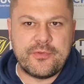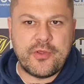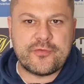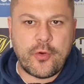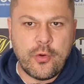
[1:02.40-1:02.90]

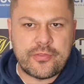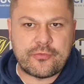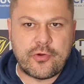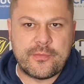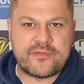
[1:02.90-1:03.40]
news, all of
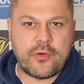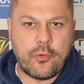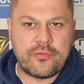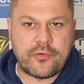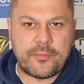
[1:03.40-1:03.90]
the rumours and
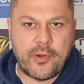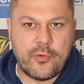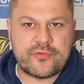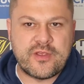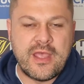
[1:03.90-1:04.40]
all of the
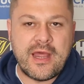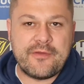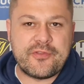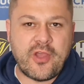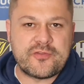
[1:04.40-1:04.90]
reports. And
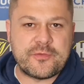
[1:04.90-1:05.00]
if you don't